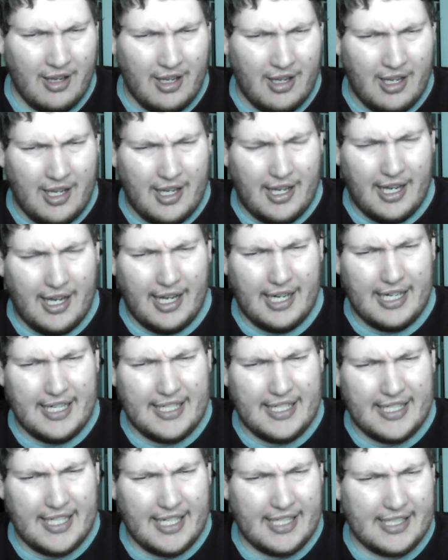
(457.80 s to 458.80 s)

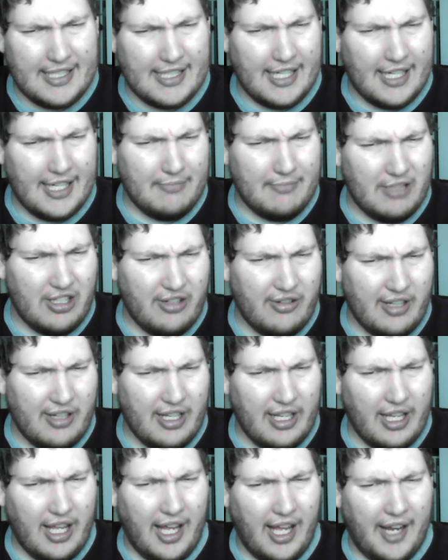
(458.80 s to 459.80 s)
Eyes sky blue,
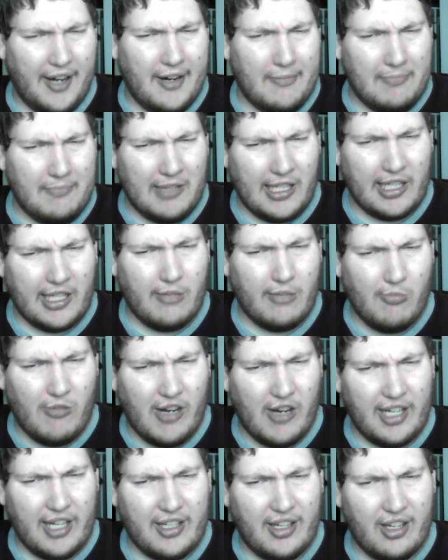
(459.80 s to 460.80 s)
hair platinum
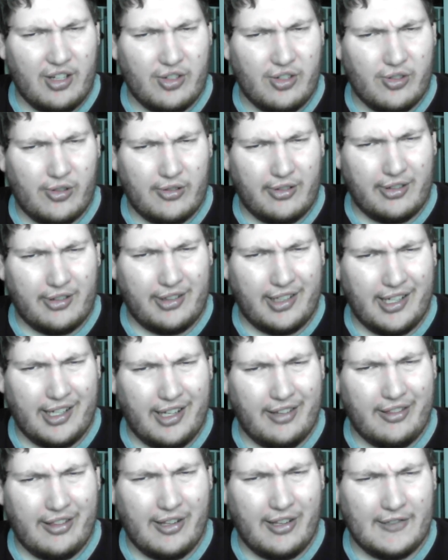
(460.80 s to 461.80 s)
white and shoulder length.